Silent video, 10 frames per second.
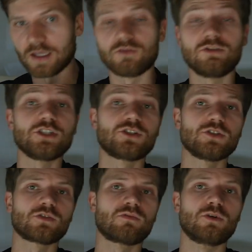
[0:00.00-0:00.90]
in
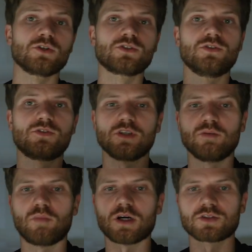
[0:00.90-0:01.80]
regions versus
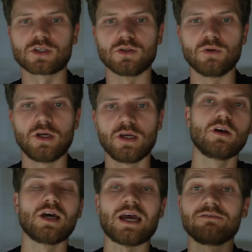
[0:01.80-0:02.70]
in Moscow.
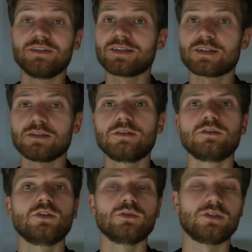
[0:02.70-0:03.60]
I've listened to